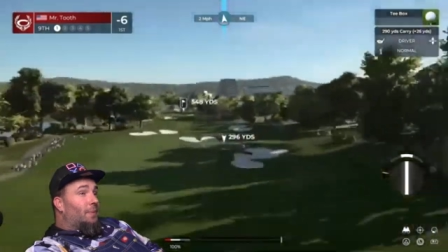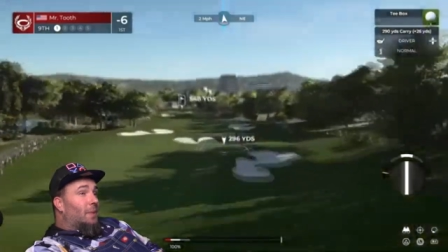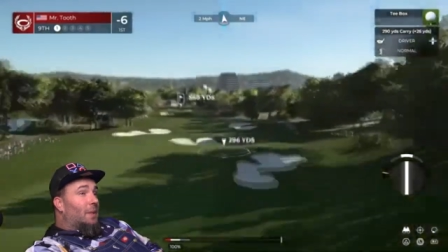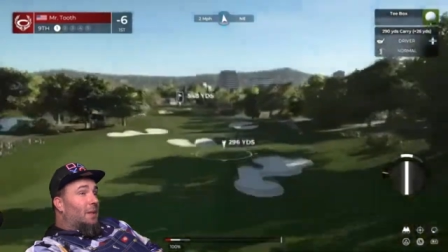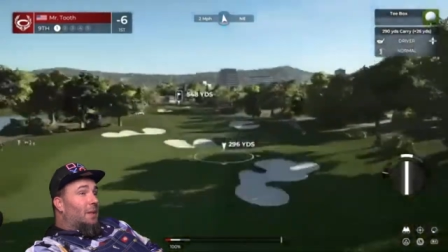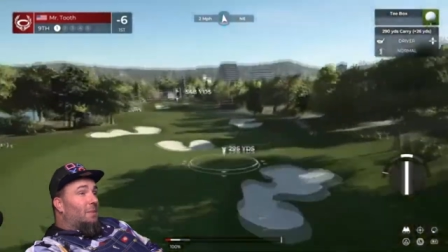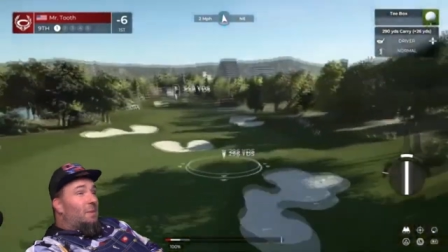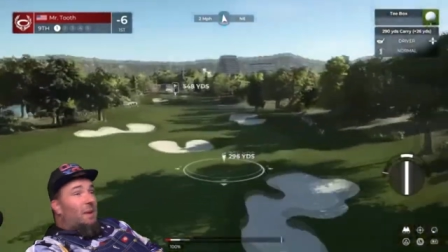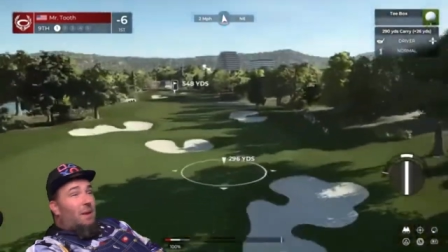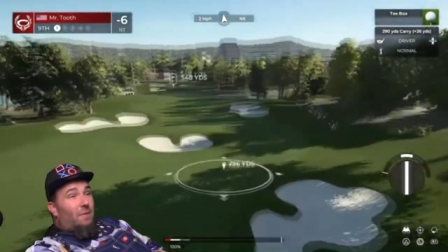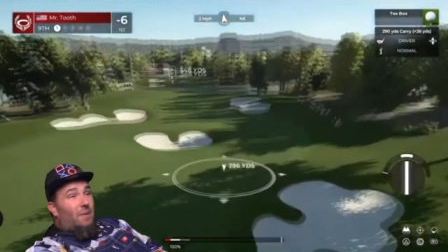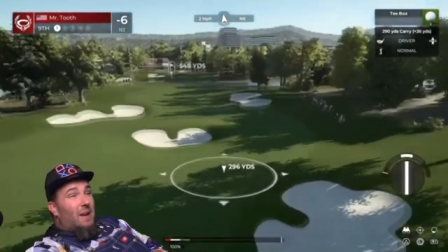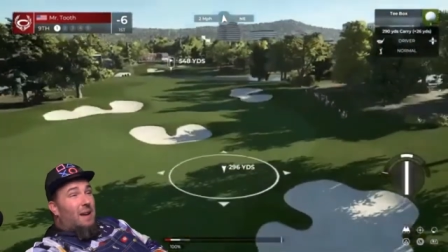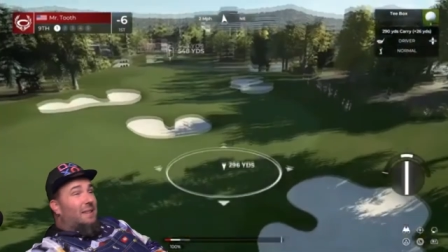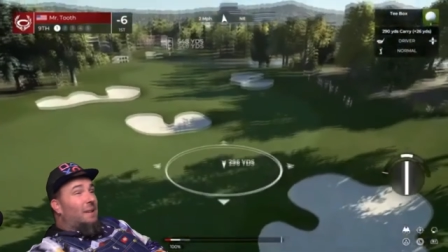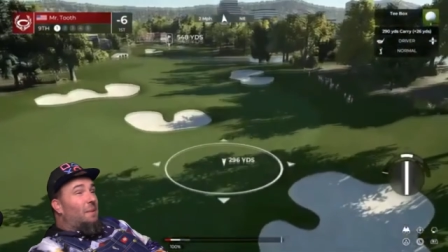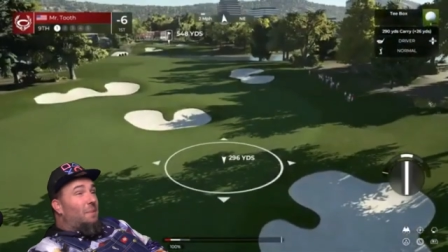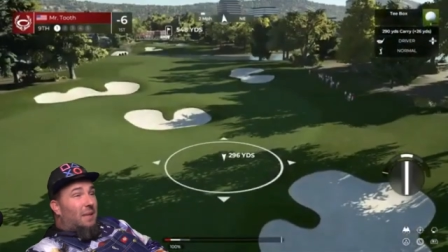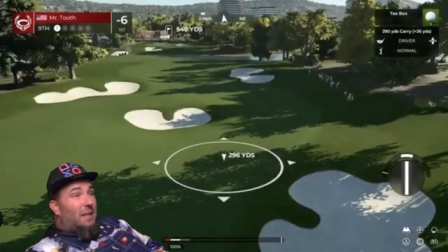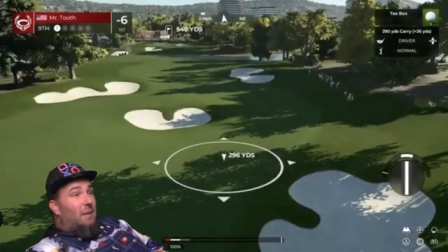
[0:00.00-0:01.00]
As a matter of fact,
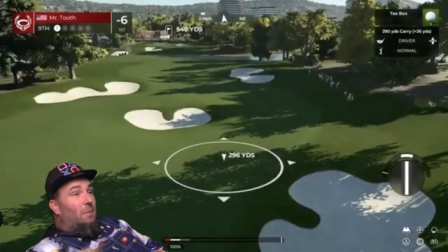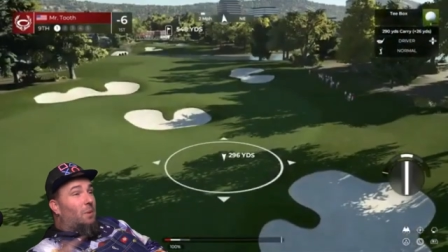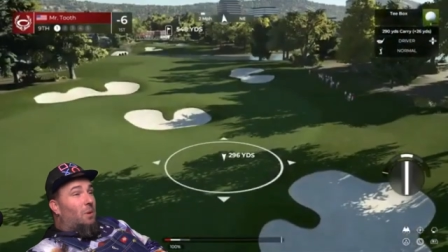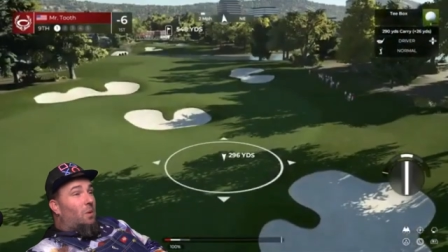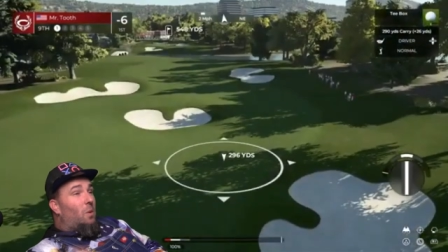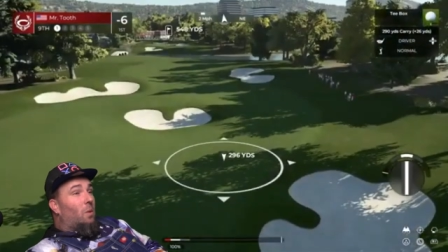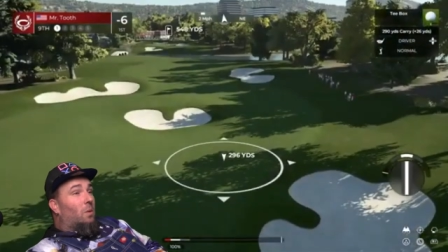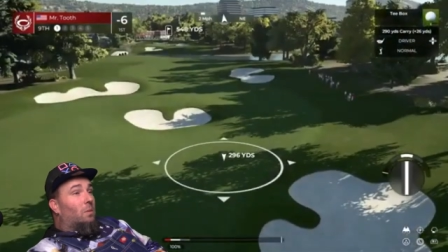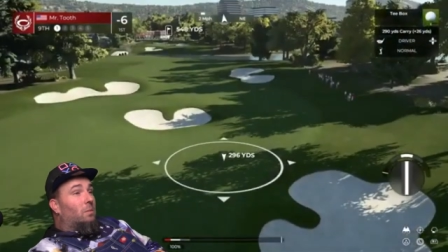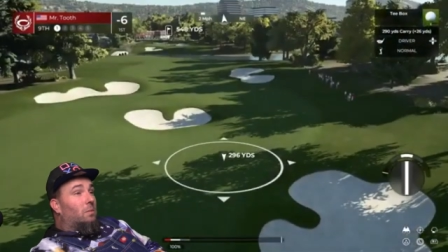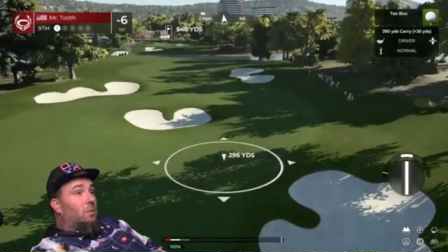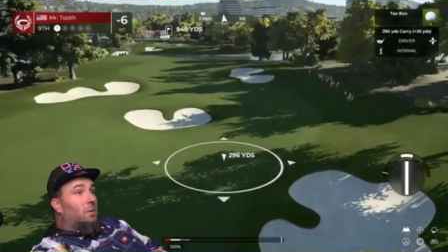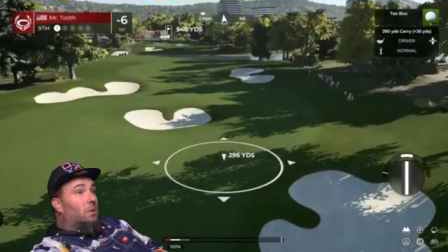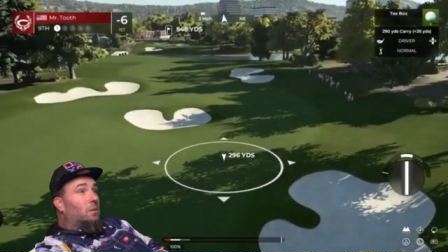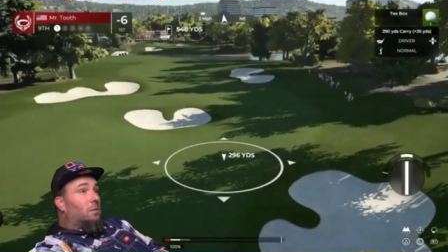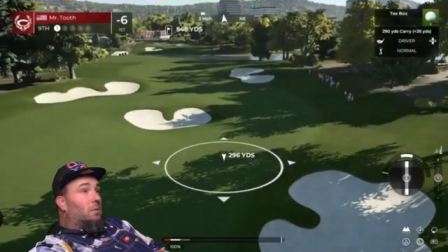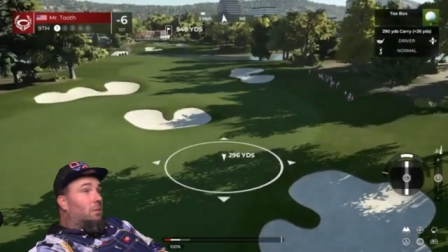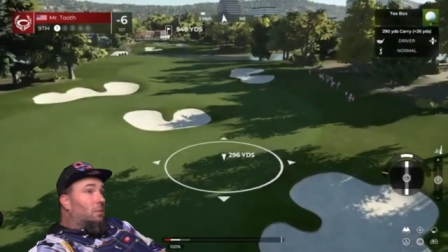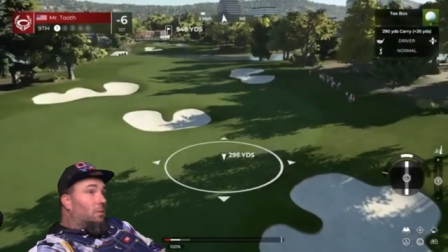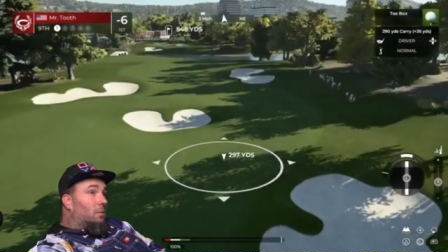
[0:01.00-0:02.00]
I'm going to keep recording.
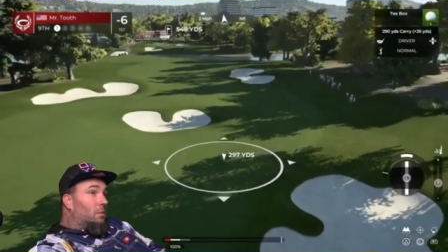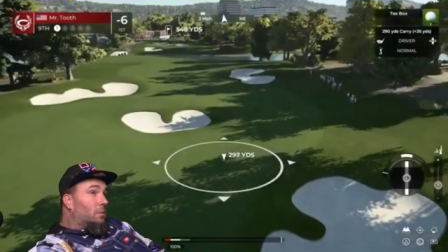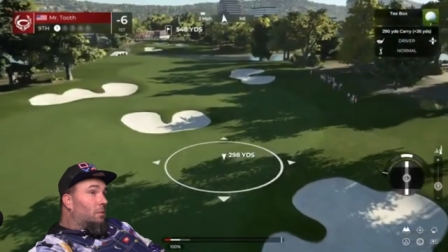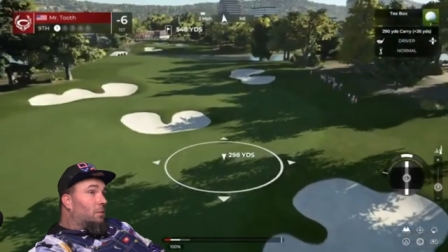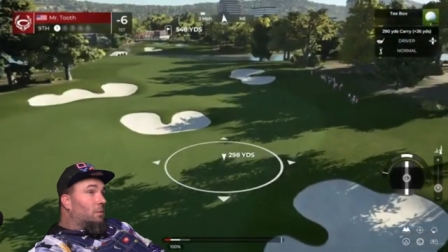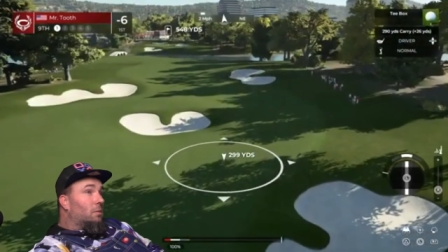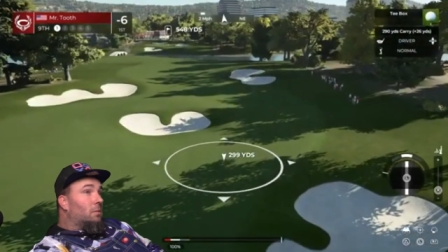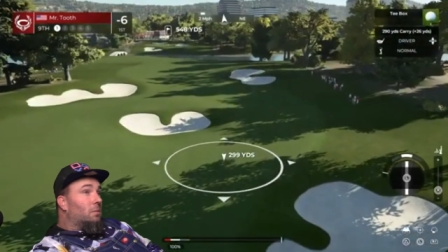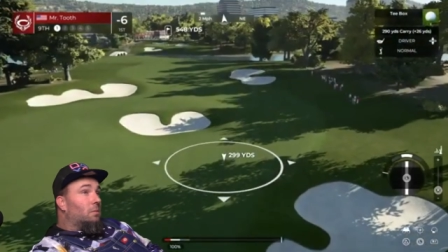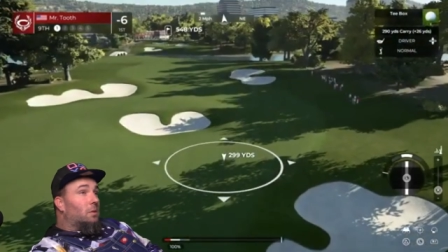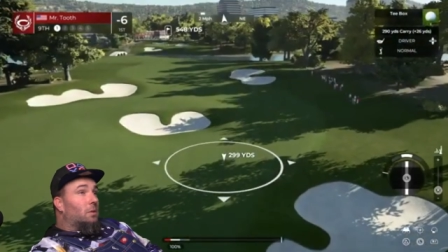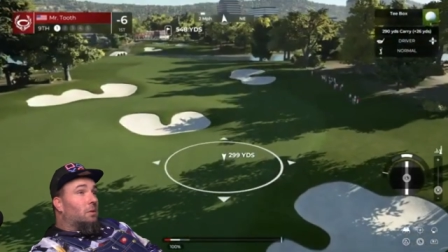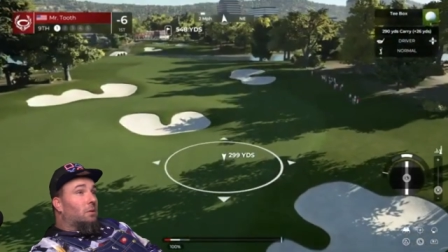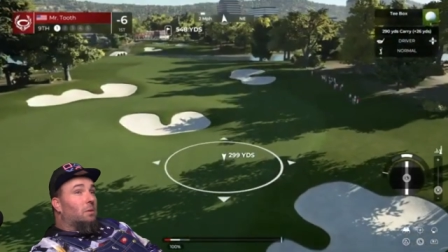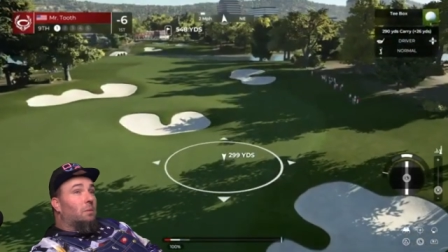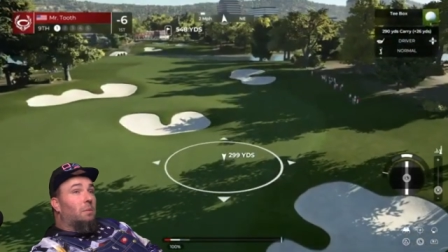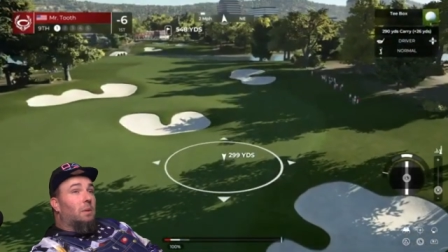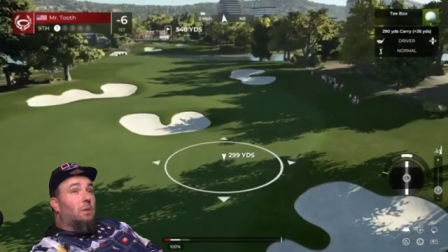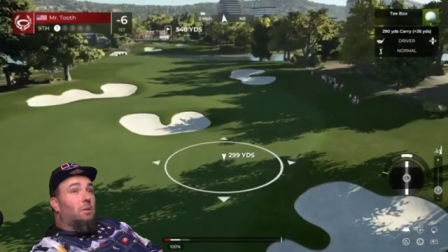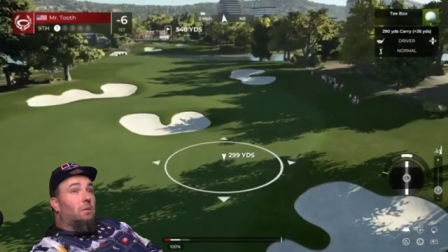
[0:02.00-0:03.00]

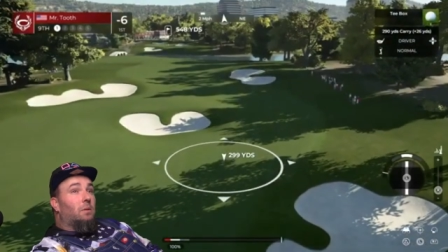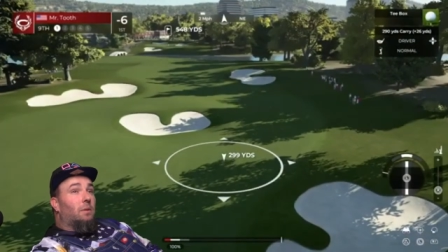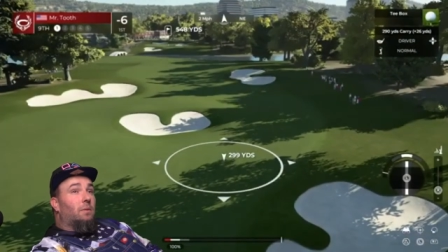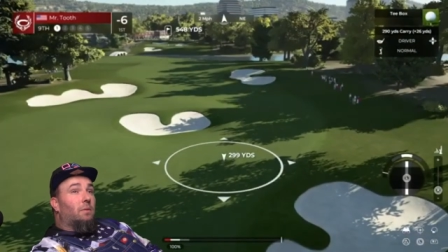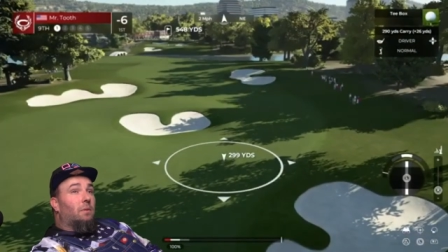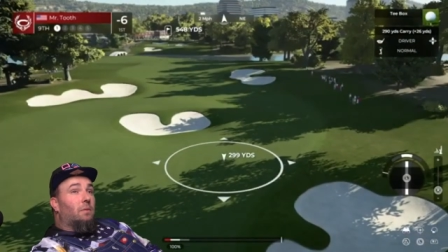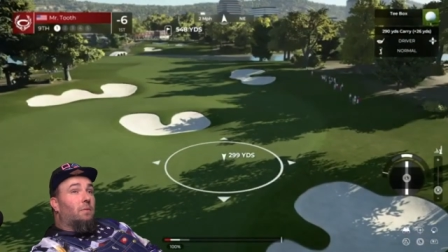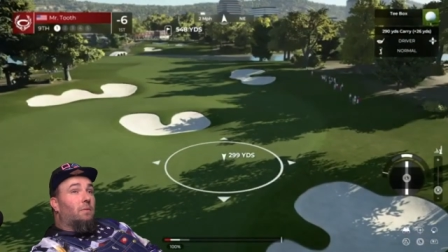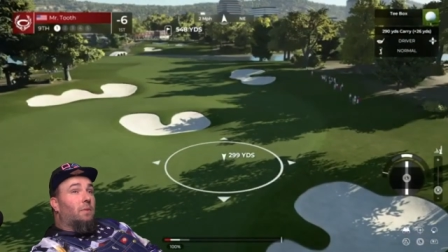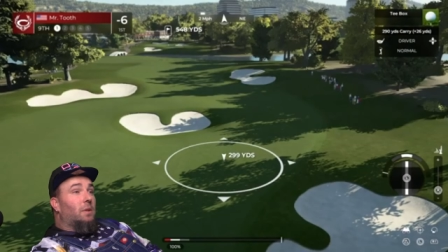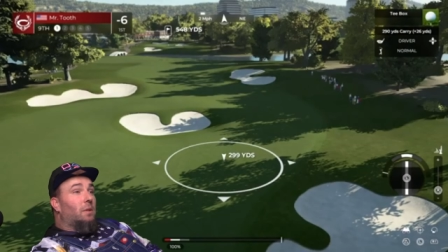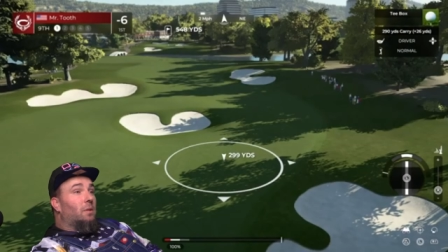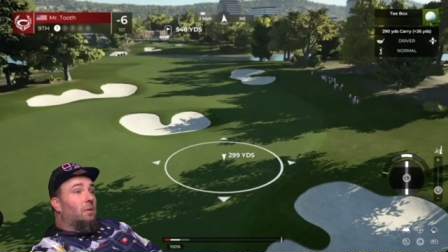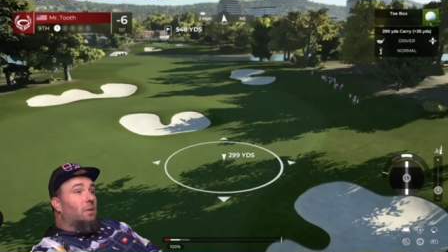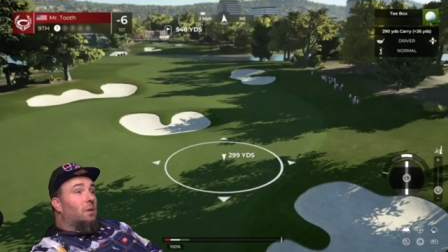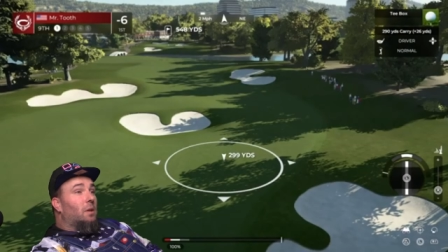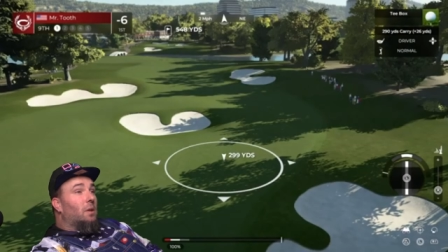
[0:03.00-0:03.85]
I'll make two different videos.